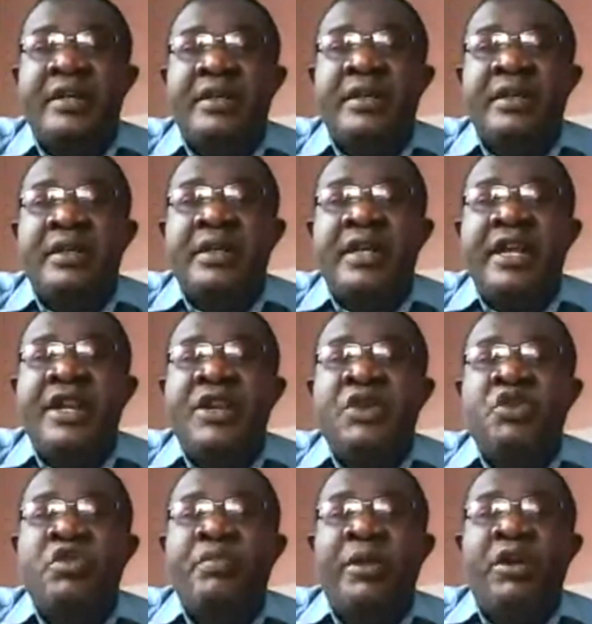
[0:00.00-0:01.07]
the new
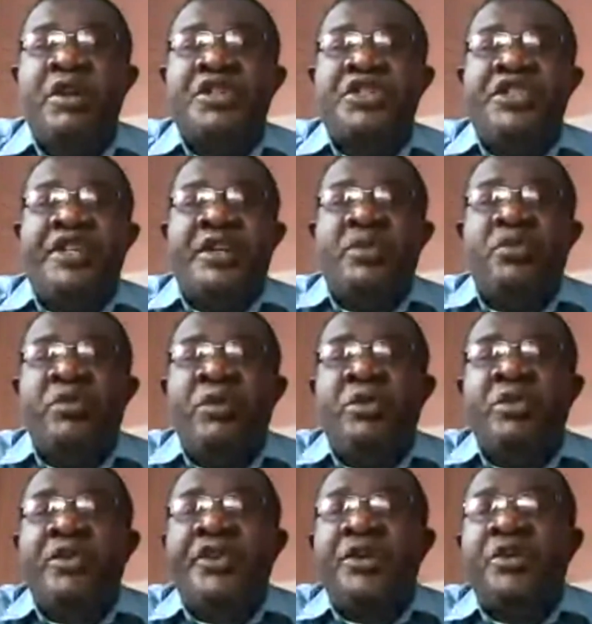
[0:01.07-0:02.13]
blockchain will not
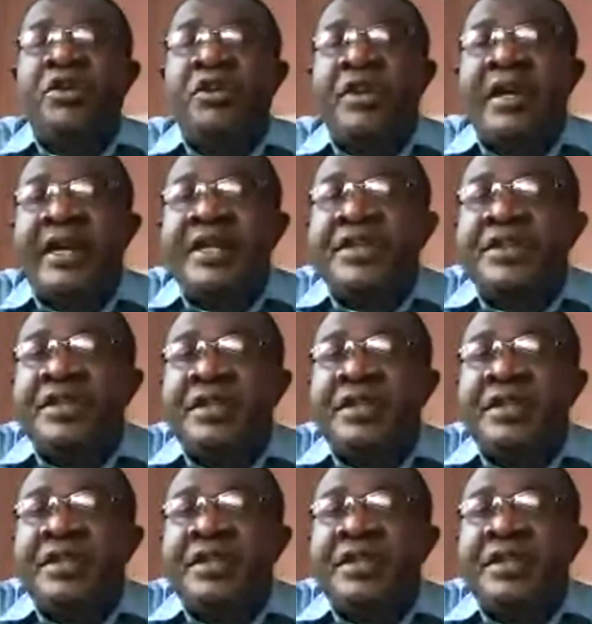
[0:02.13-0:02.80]
recognize it.